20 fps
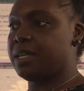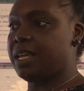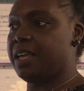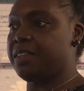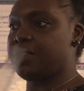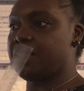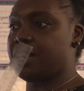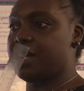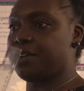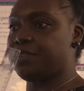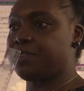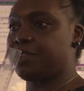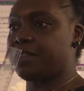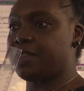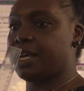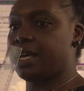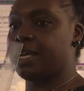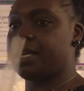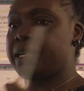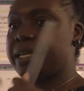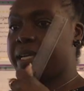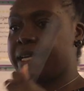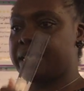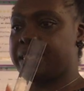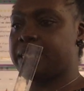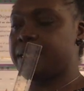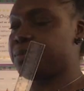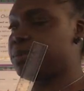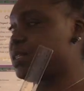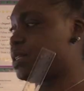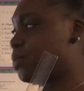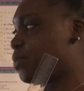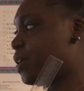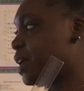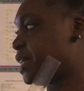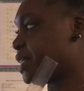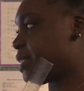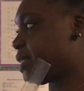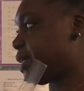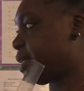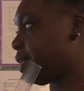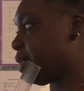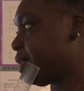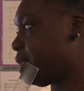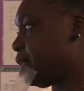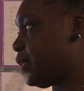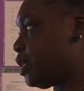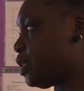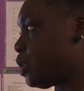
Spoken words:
and then after that, get them to write it.